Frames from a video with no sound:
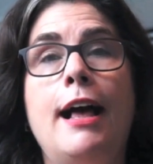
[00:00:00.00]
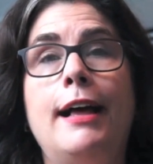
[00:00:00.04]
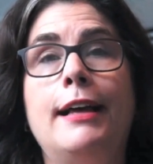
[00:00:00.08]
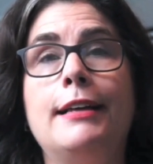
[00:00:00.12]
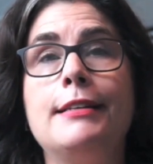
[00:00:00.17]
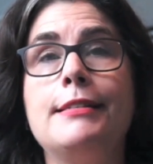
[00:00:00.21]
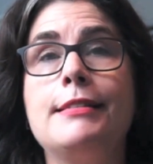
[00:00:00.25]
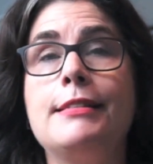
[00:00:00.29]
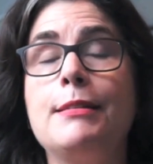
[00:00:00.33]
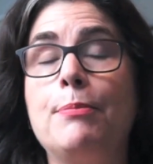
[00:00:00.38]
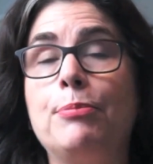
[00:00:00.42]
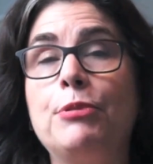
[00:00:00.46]

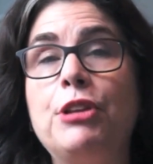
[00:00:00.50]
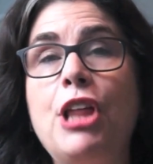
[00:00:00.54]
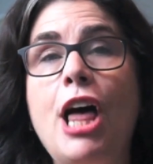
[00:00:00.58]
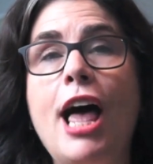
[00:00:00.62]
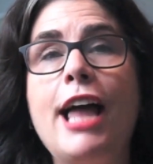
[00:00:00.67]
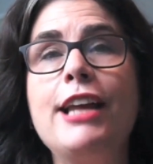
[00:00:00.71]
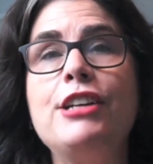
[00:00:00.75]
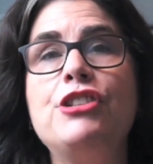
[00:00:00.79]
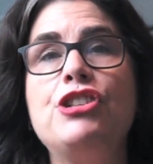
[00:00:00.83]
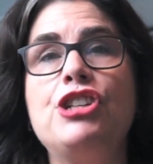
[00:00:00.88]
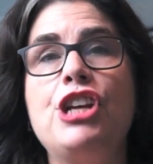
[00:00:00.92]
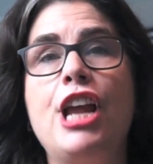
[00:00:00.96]

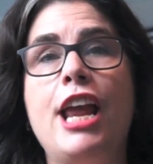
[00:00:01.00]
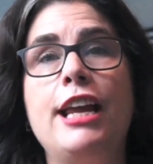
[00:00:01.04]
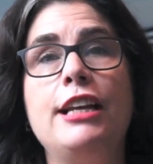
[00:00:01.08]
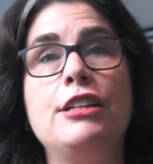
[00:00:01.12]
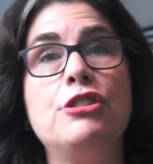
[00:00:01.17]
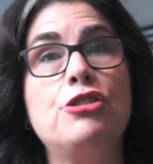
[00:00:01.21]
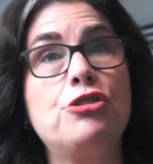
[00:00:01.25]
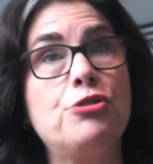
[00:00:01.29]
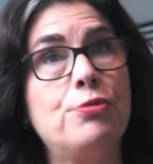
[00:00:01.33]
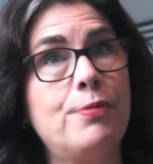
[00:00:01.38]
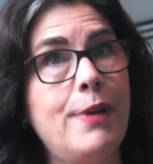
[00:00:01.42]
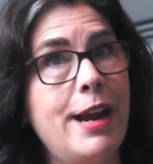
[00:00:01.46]
supply
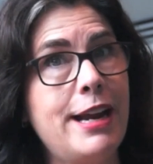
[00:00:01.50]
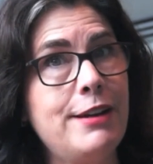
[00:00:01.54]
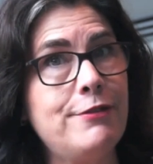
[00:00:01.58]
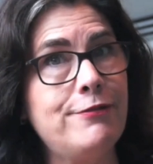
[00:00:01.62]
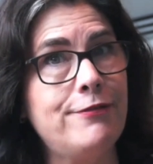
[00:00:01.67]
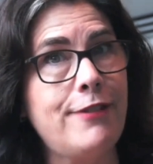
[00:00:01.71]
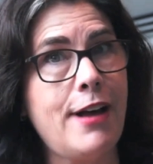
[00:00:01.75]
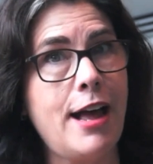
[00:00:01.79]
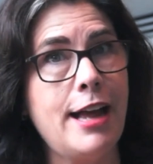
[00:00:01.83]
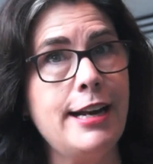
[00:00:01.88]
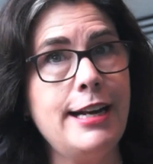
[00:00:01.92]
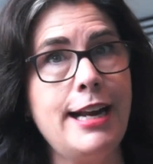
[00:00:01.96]
chain, trade
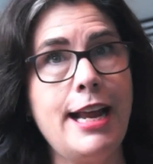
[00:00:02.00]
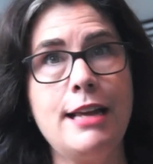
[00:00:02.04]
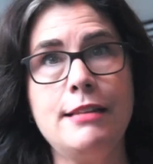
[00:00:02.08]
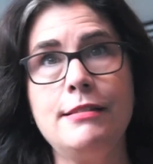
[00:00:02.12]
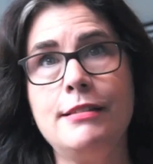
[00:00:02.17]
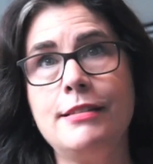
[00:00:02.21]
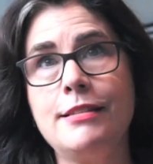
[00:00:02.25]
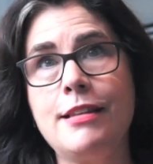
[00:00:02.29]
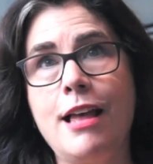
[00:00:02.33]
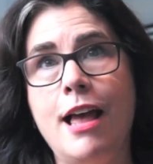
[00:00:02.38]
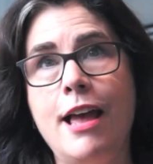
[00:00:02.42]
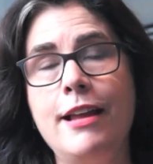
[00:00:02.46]

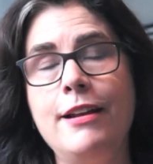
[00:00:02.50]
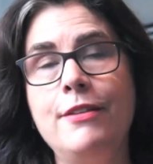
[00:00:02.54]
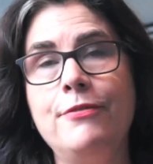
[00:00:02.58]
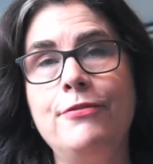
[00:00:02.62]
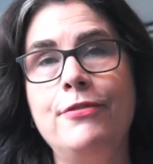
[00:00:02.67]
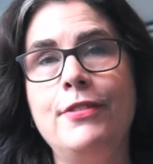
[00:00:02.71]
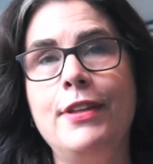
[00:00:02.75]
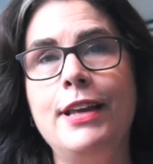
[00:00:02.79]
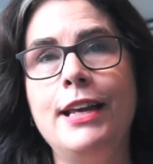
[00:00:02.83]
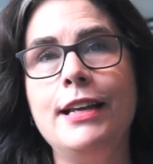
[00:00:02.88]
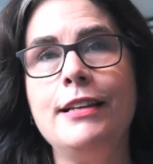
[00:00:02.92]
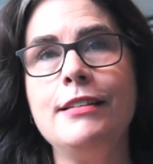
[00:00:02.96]
finance side of
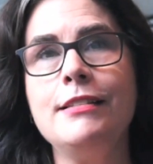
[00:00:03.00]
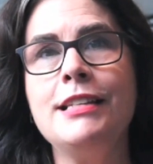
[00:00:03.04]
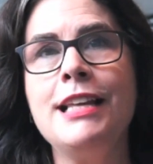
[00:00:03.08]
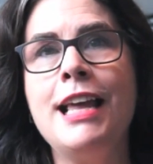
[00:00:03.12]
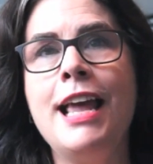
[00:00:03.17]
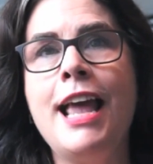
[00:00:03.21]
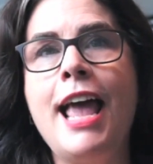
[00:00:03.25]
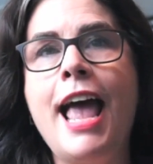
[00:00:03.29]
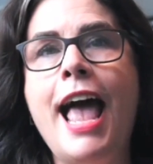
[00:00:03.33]
things,